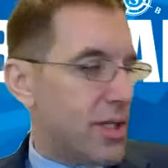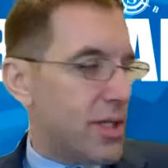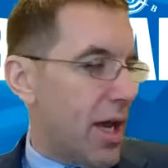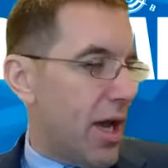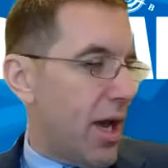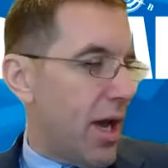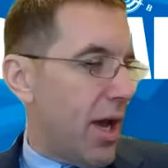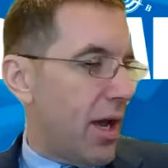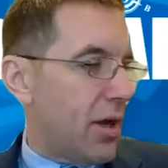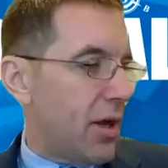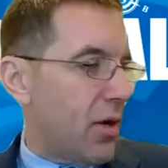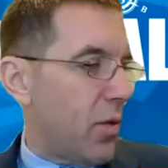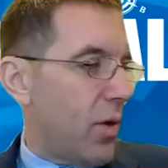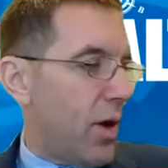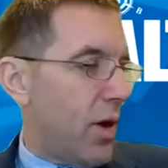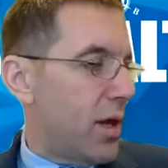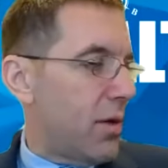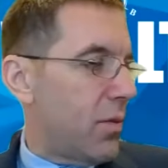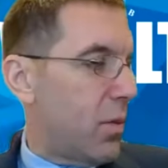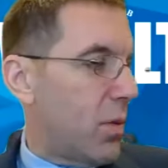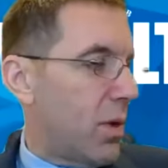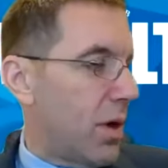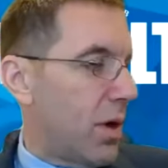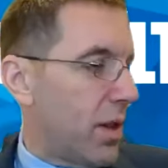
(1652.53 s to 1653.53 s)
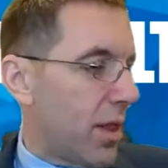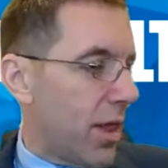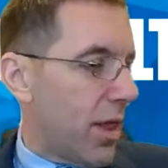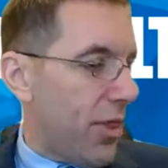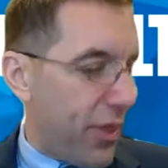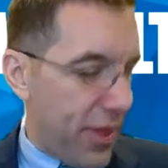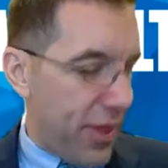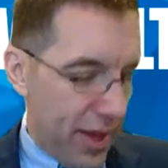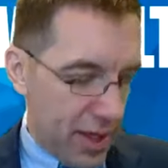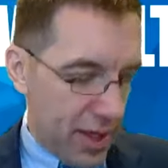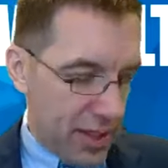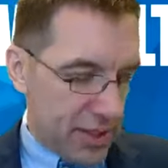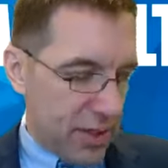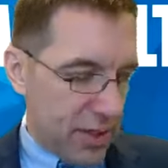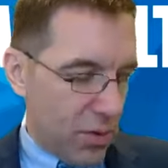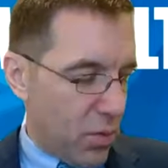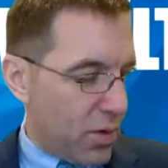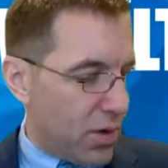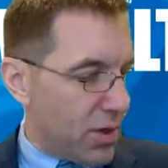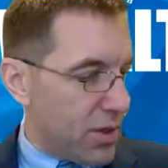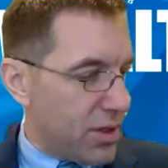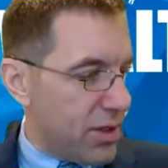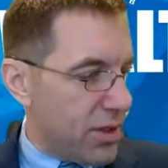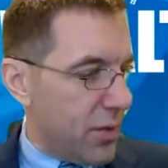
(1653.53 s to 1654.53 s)
Uh, I, one of the things that
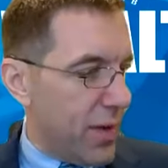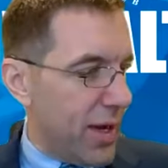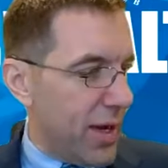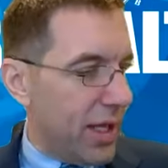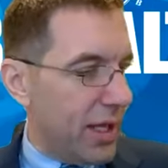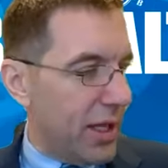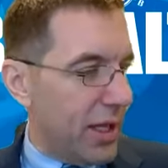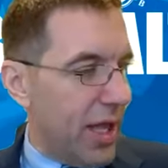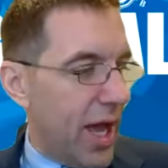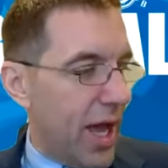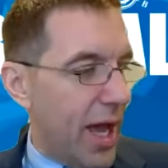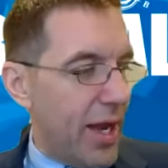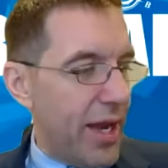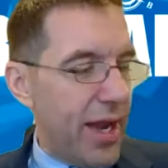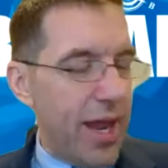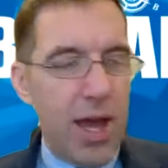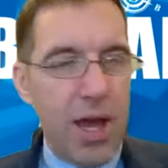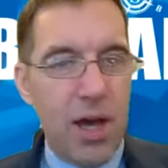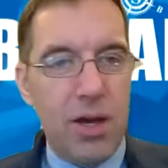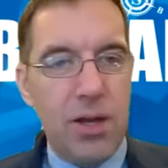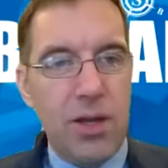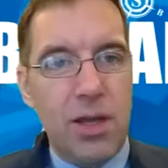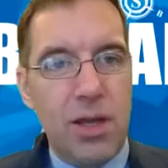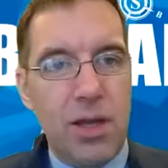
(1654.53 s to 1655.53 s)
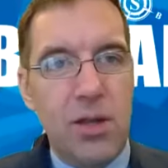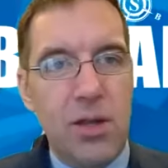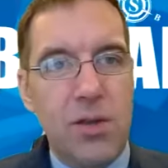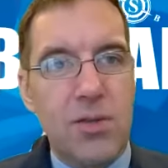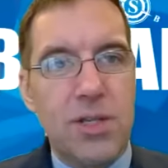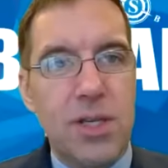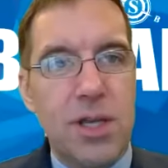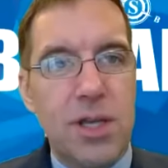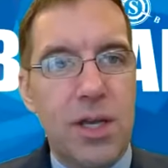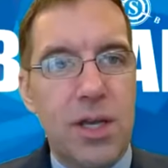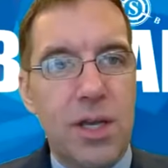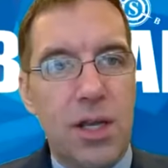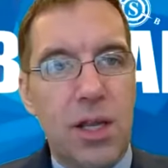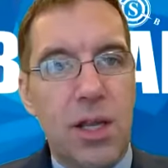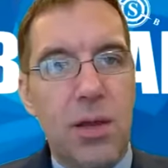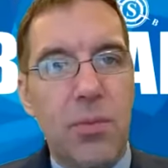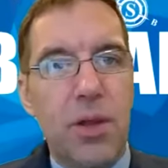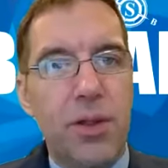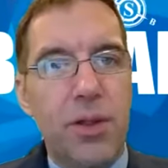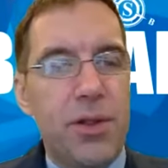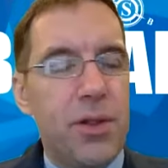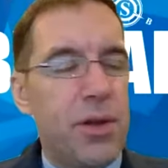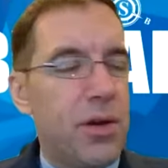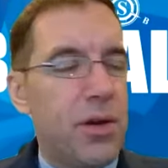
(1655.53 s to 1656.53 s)
we're doing a lot now, using Club
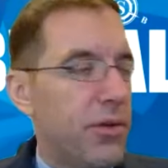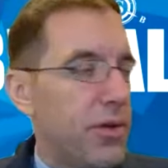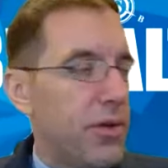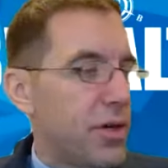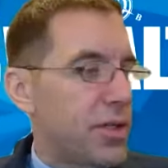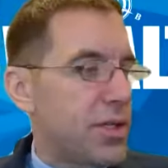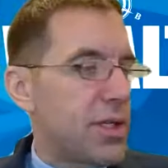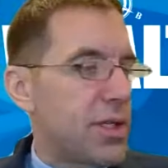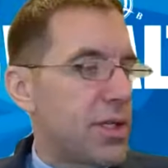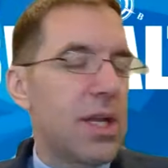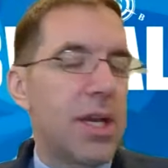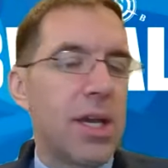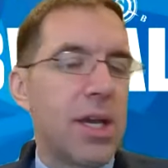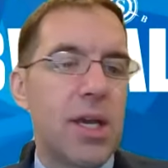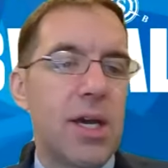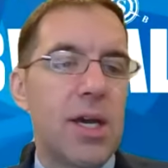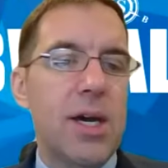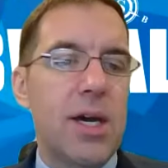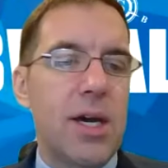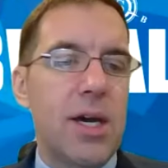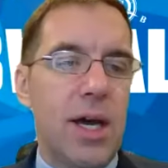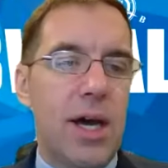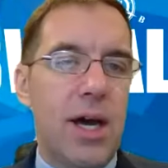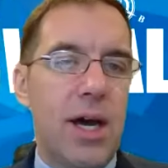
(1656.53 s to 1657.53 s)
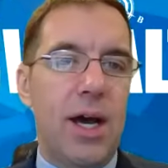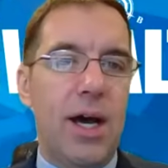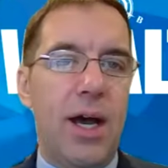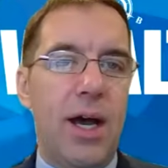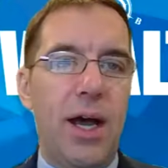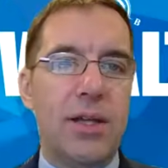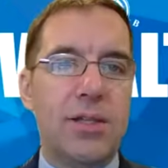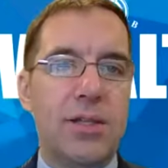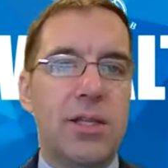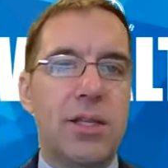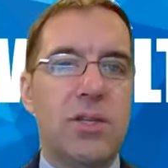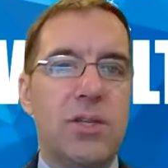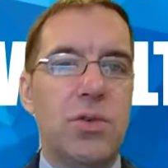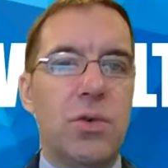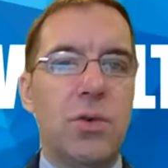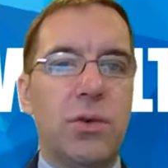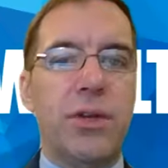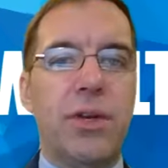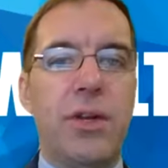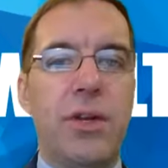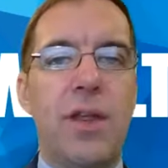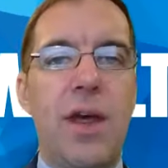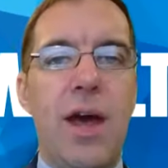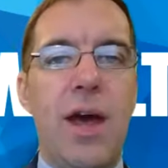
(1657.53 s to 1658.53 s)
Wealth University uh, as the tool to
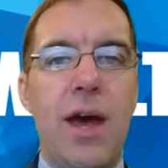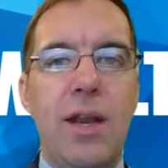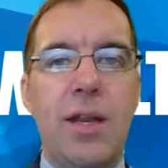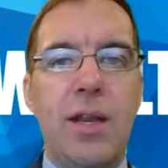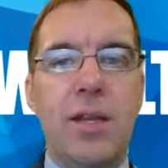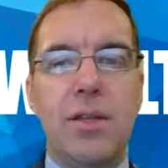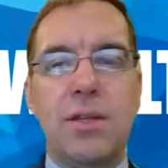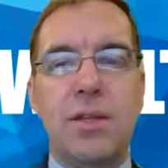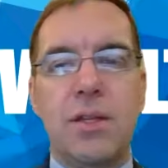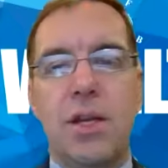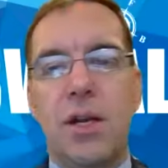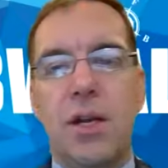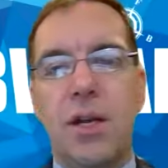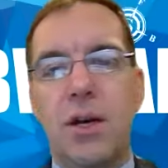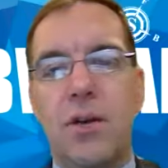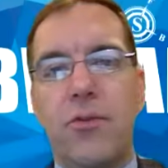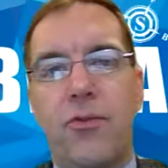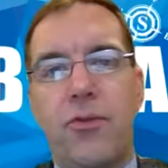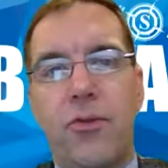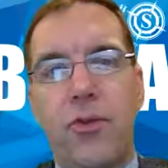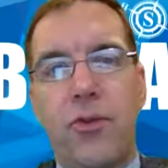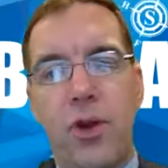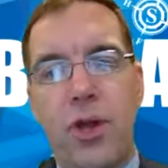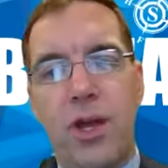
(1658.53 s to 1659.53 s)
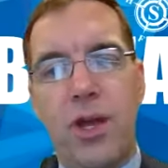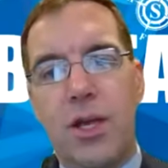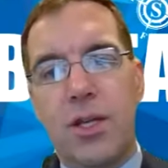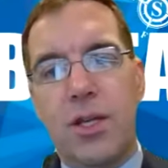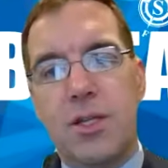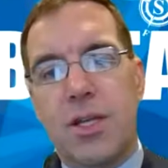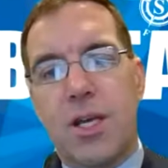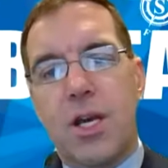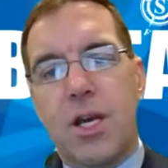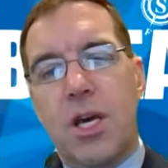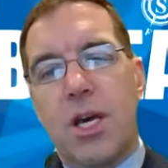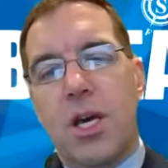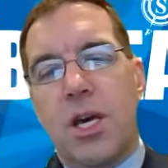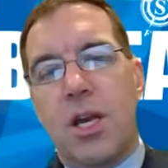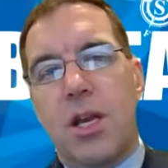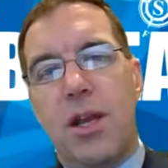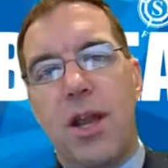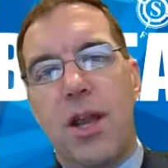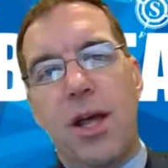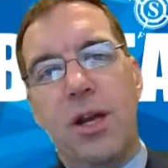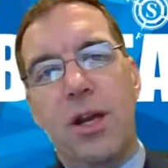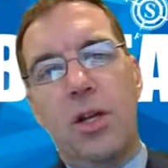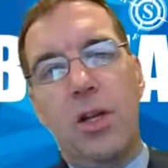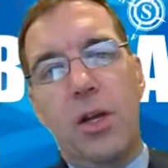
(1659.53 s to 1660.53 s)
do that, you know, for, is
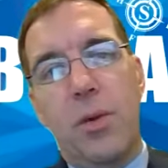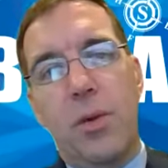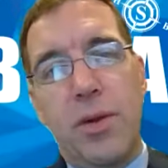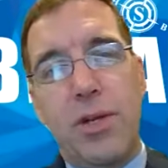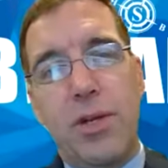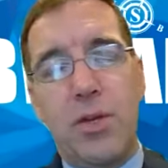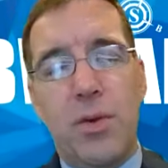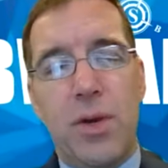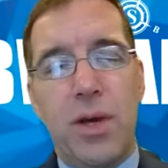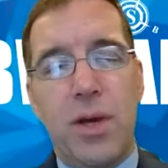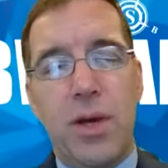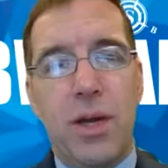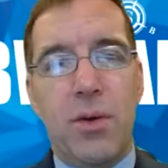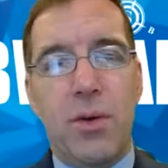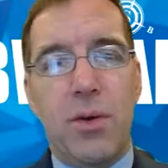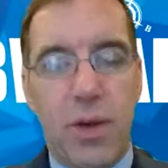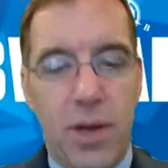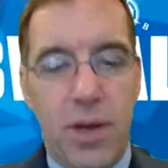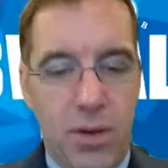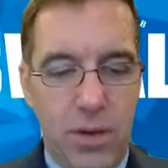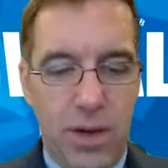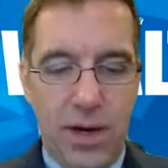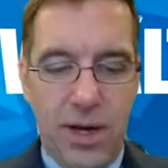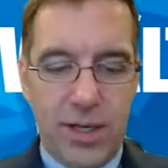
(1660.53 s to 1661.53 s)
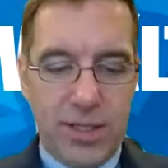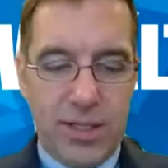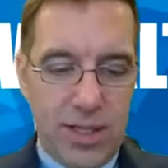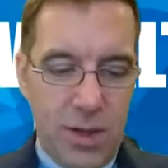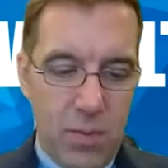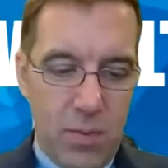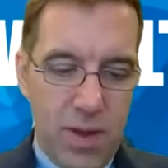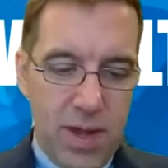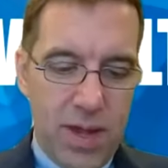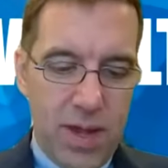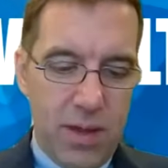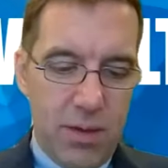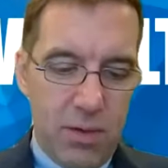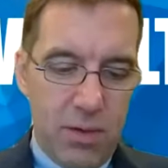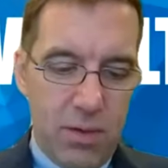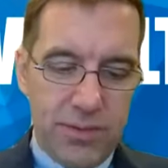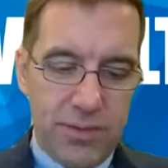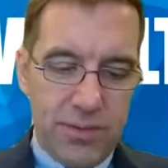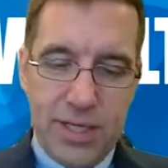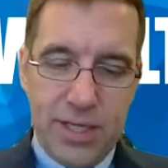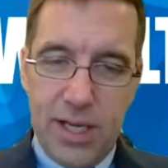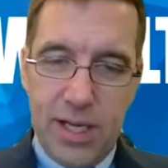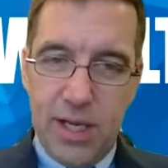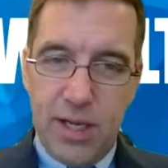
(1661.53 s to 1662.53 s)
not only are we doing, and, and I say we, I'm
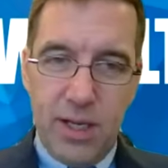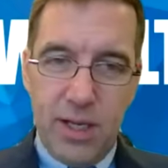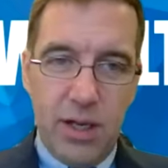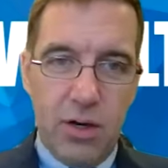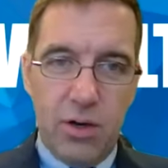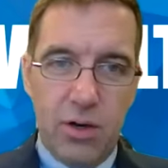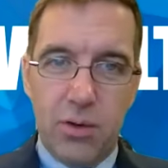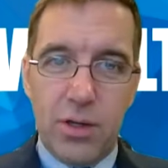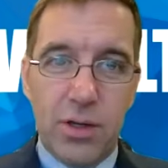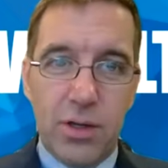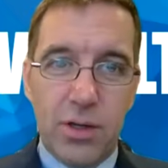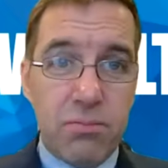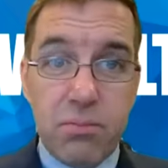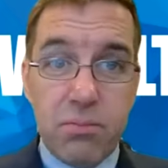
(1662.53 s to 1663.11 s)
saying, you know,